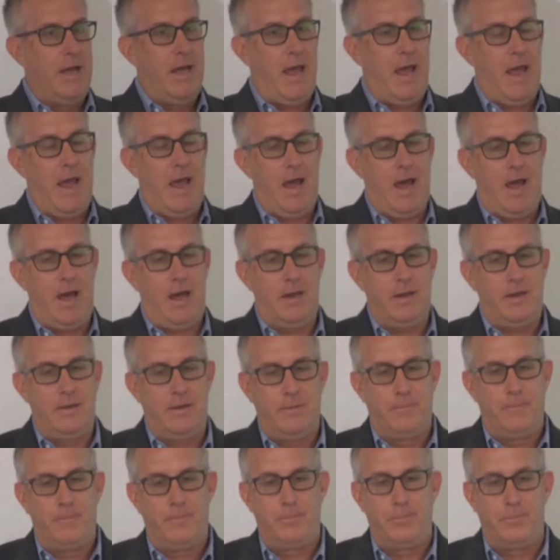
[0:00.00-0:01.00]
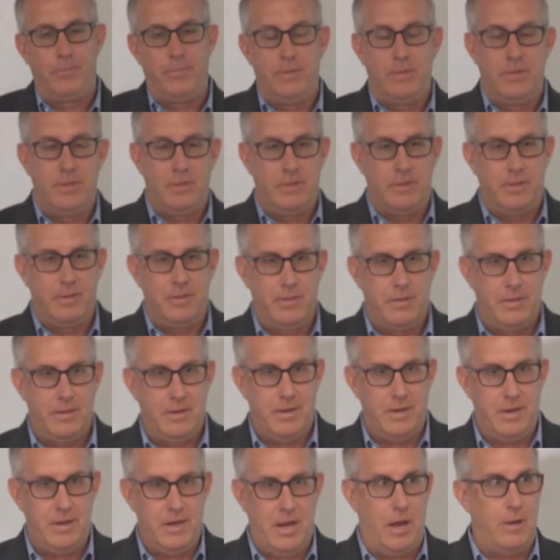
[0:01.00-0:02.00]
and
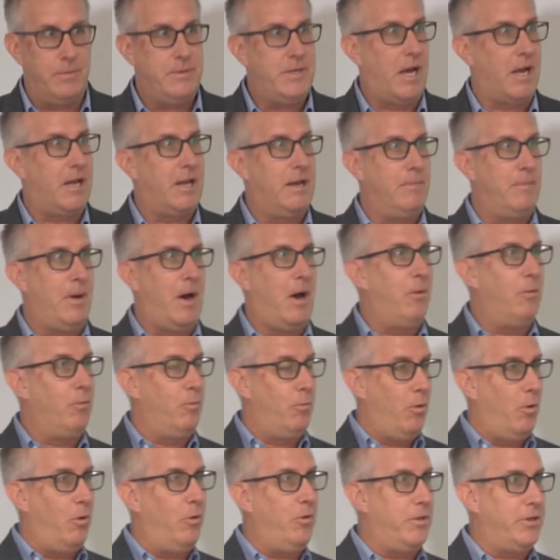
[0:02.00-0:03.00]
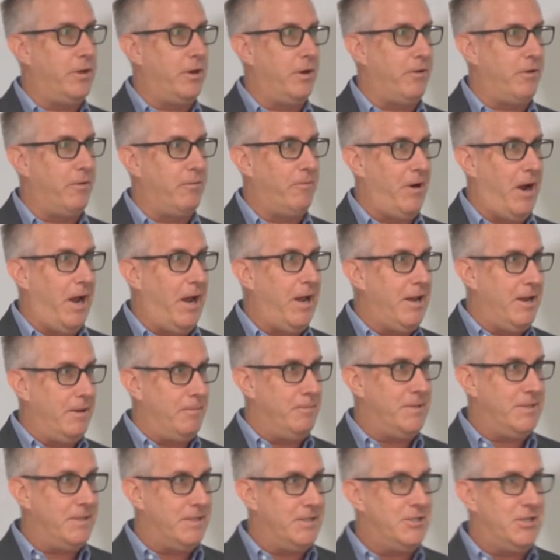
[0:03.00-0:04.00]
now I'm talking about role theory, right, and
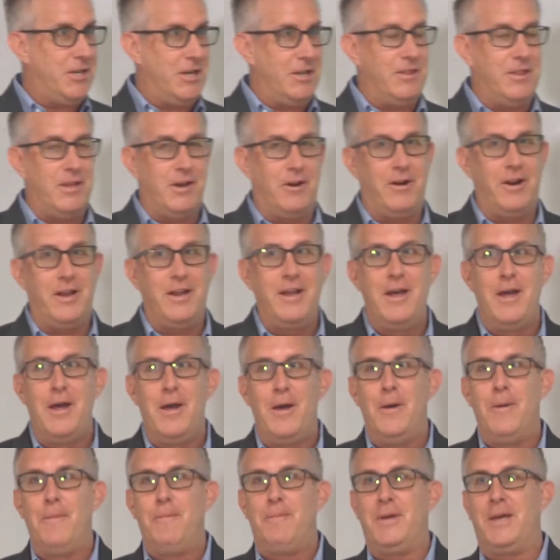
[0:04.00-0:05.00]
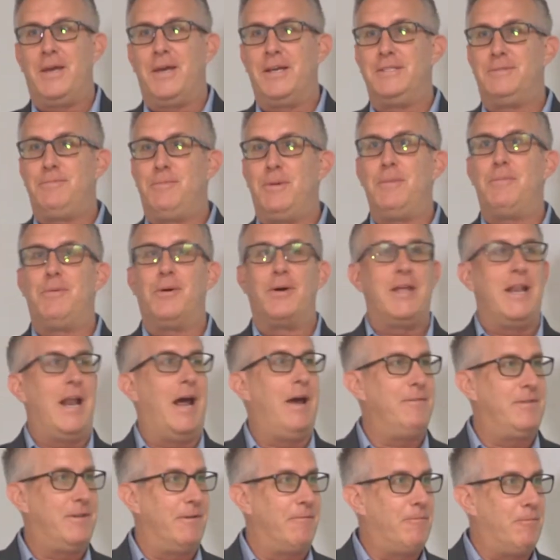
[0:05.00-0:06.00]
positioning theory, because people can
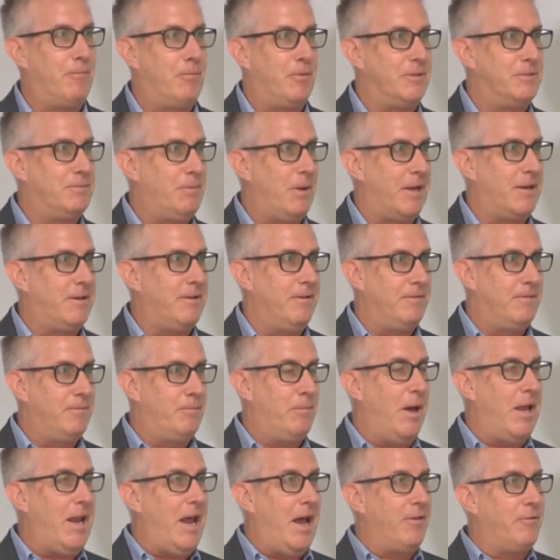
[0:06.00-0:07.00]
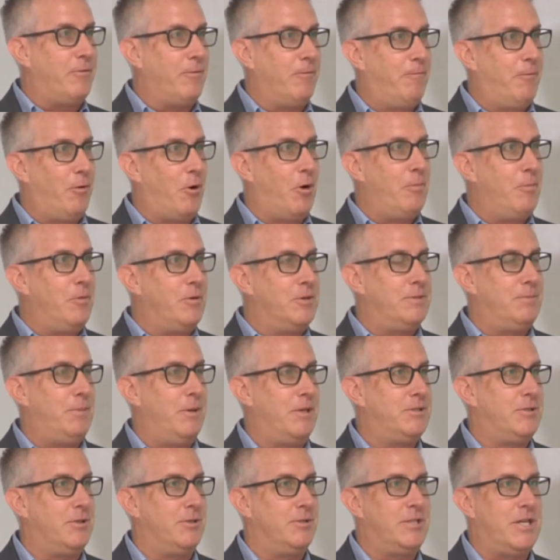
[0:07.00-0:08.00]
have different perspectives. But as a former
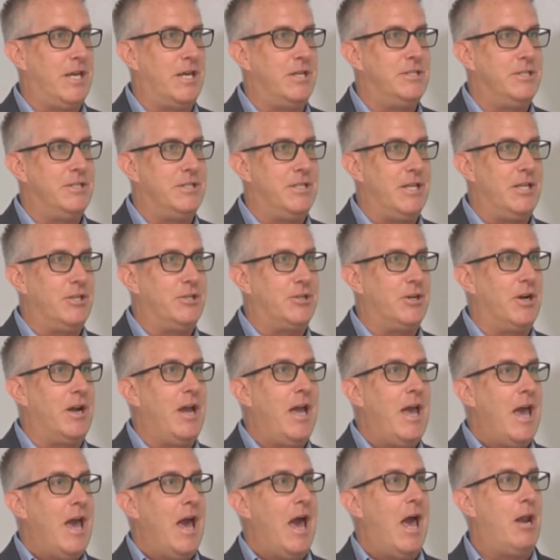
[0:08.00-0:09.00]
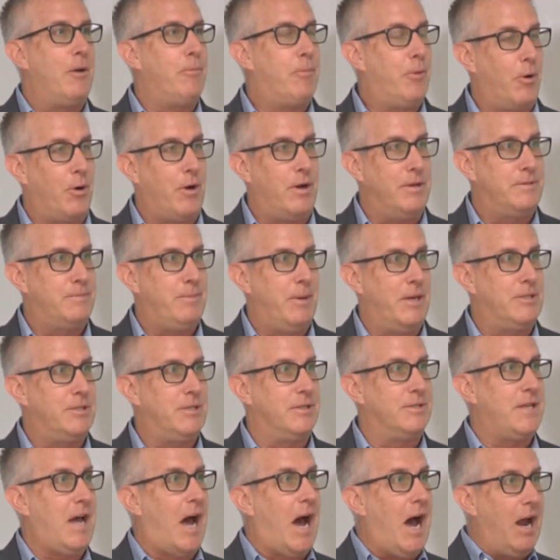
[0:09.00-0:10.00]
special education teacher and a program
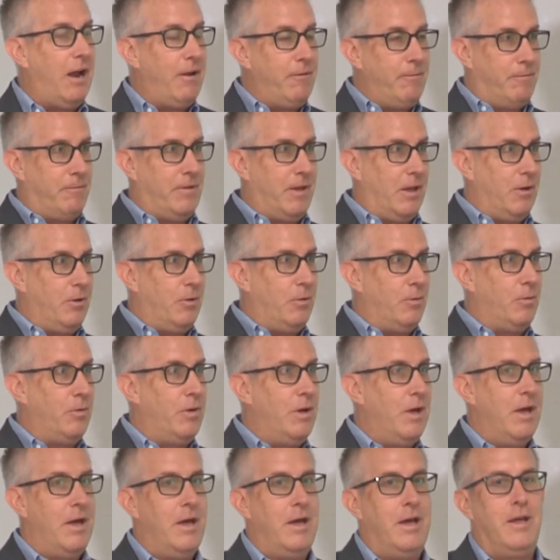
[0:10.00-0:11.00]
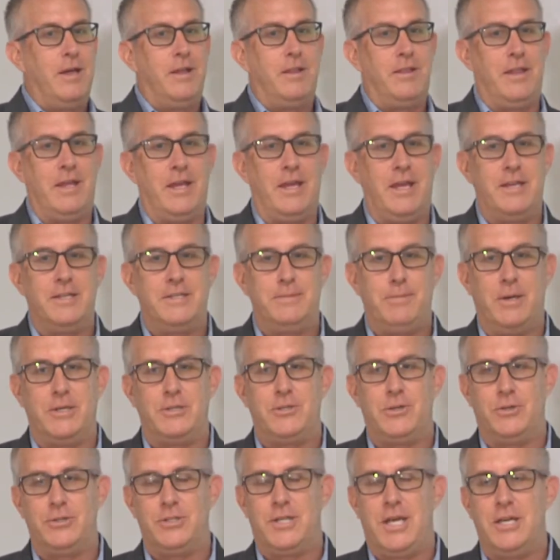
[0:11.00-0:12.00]
specialist, I view the
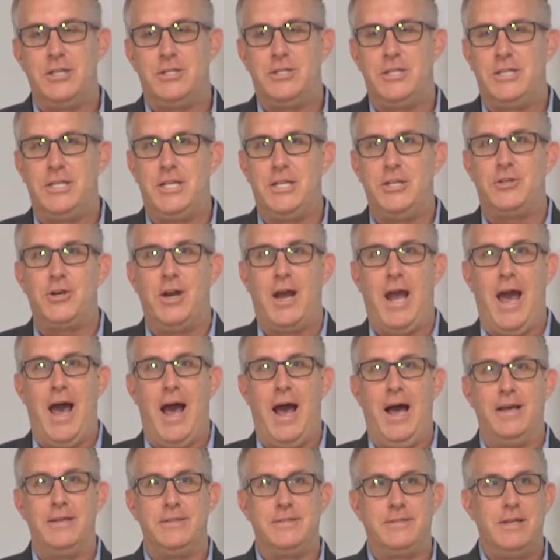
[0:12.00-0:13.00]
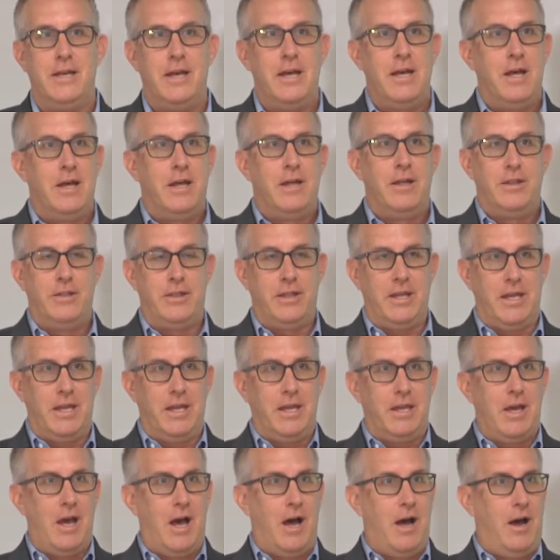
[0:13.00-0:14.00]
special education teacher as
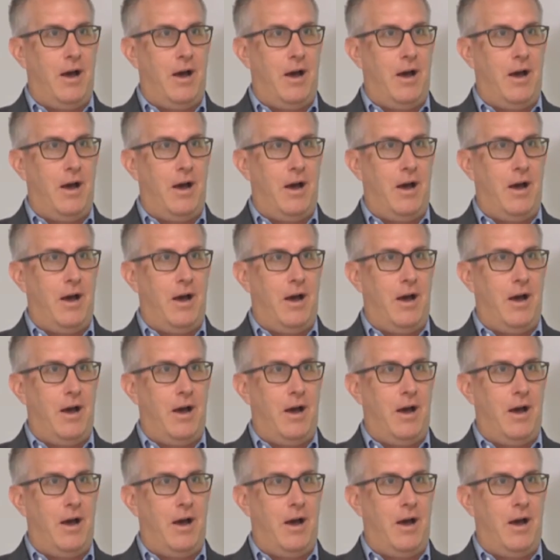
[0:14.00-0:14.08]
the